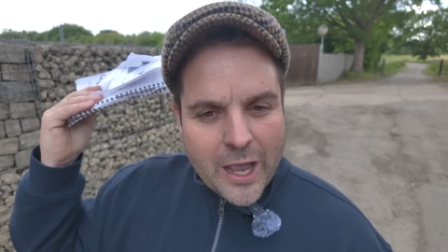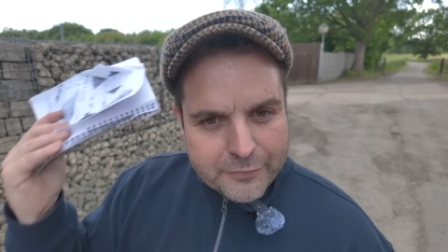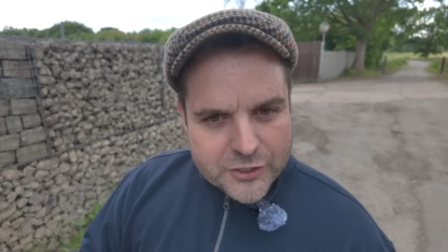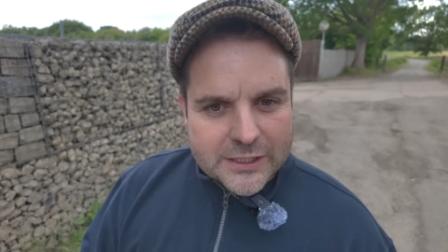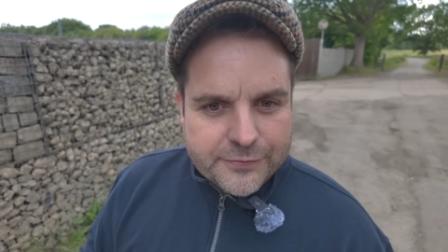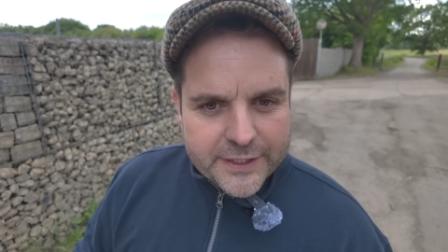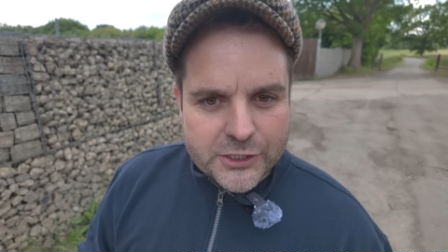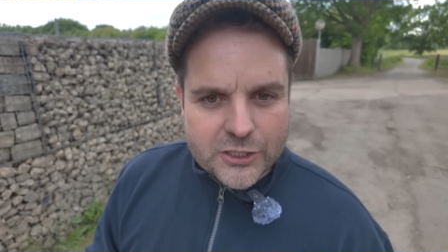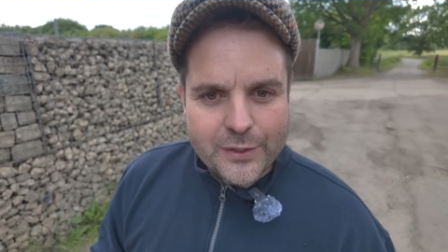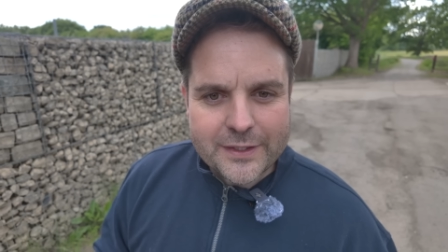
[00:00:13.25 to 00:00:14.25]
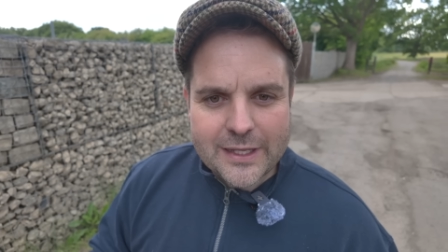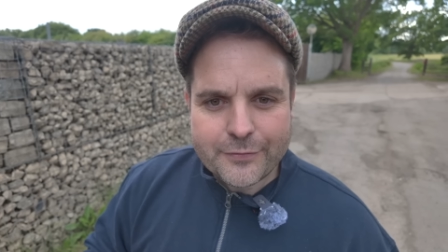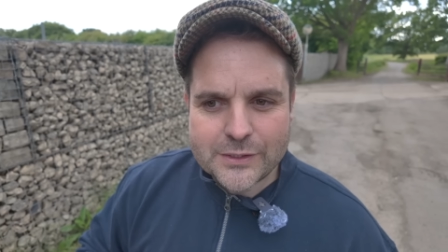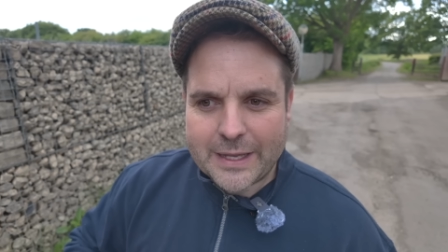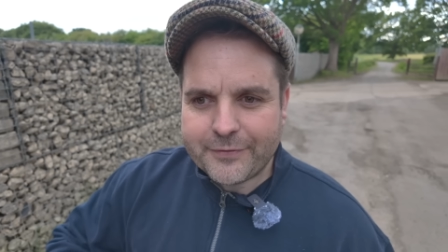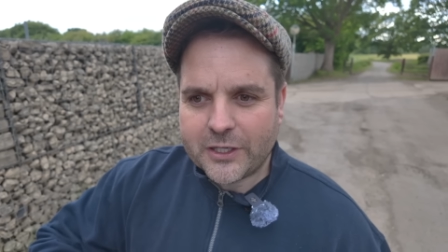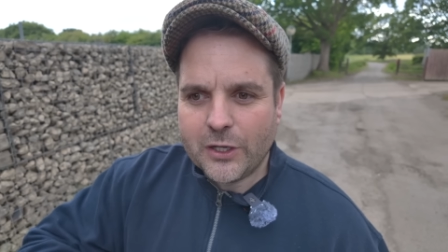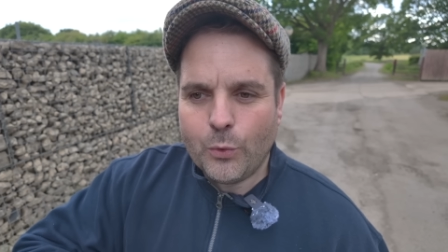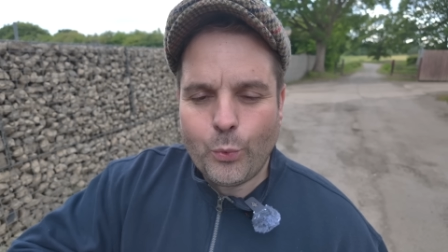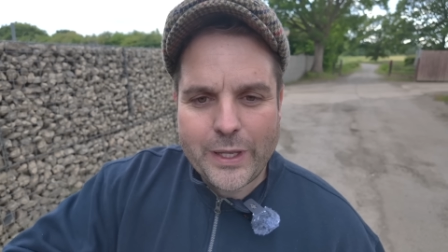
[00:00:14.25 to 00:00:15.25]
I've just finished doing the Devil's
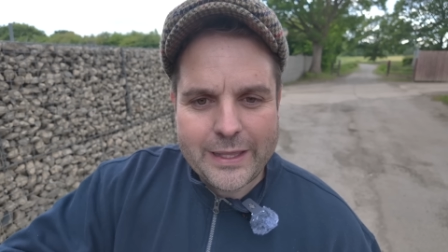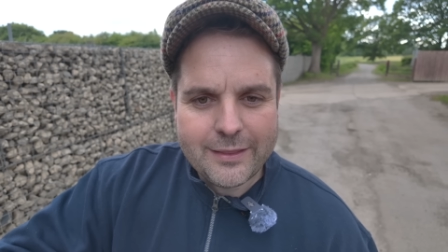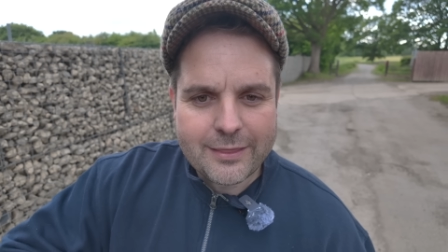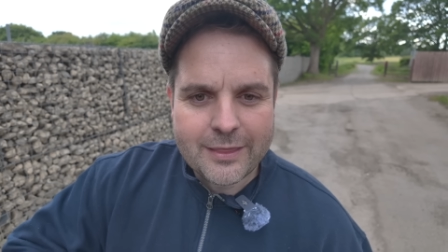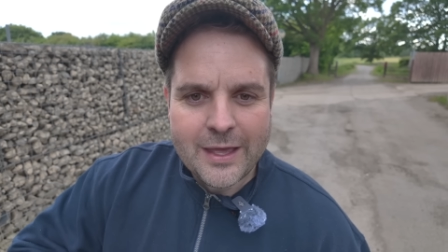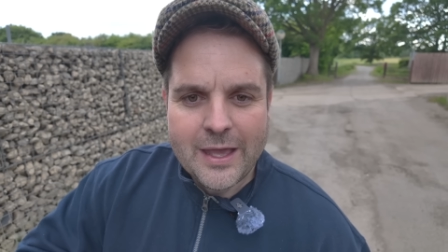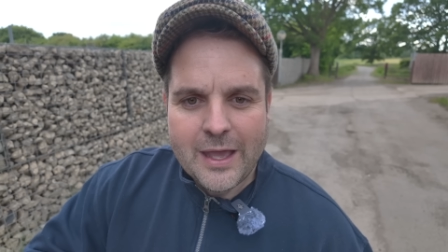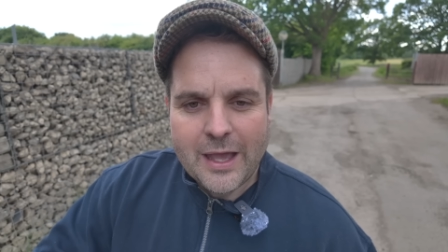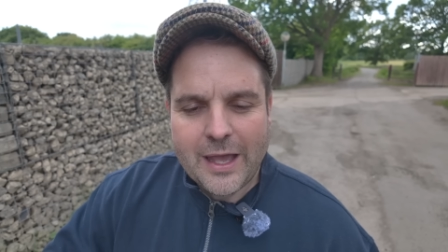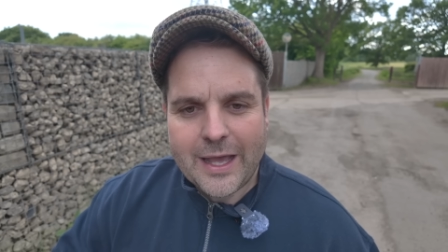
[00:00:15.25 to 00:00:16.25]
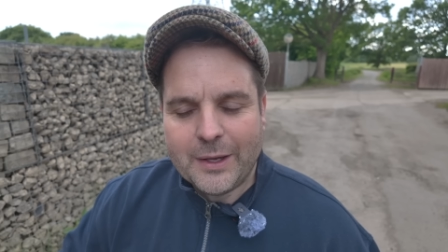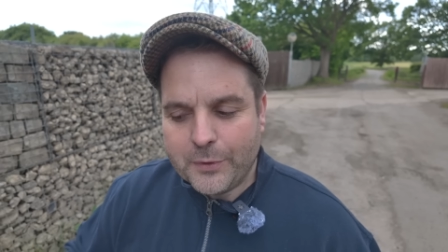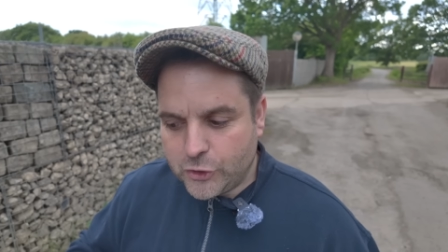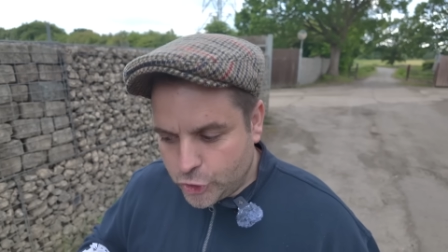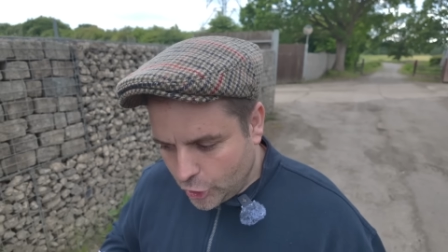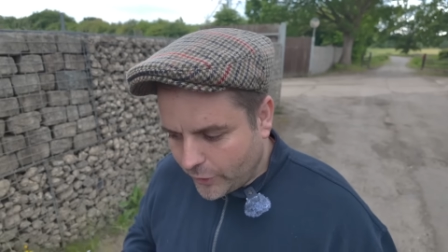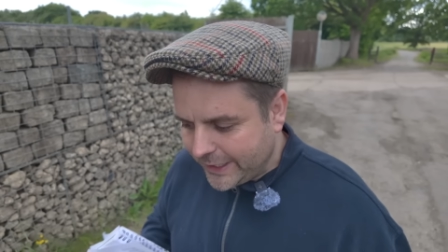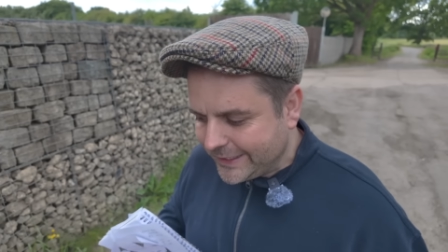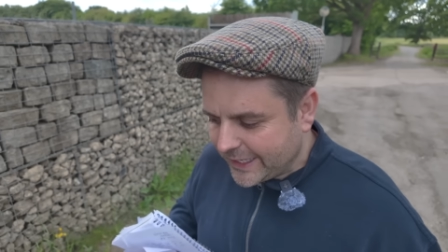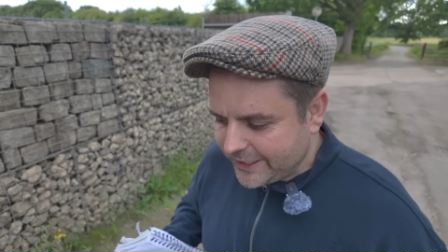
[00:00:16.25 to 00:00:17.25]
Advocate with uh, with
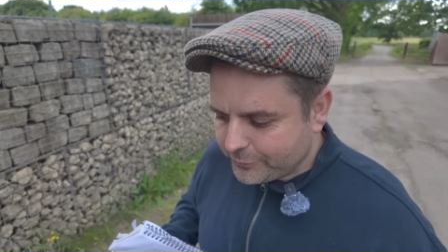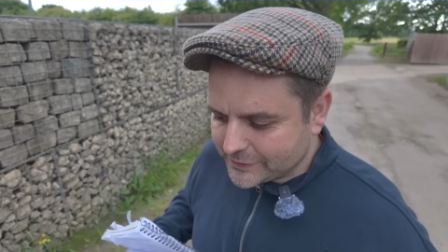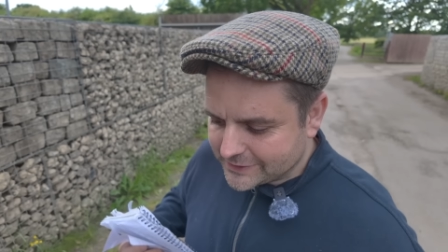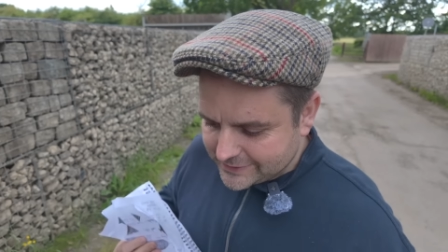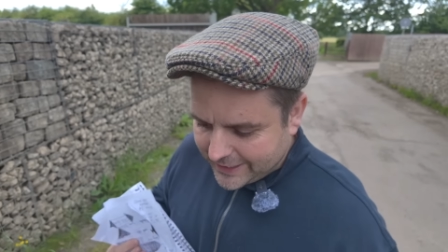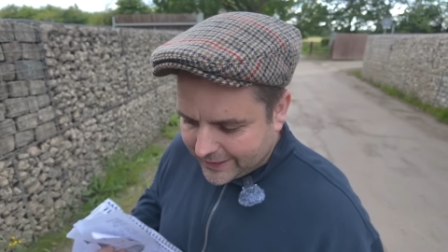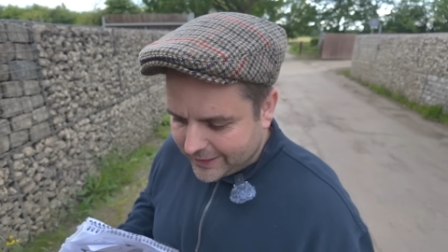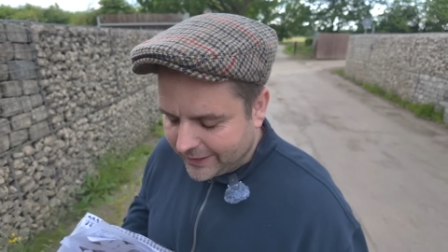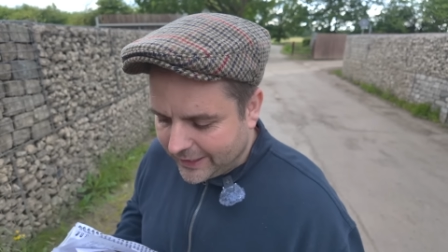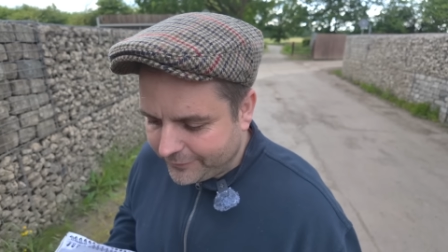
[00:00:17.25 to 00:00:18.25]
Johnny. Dave was sick.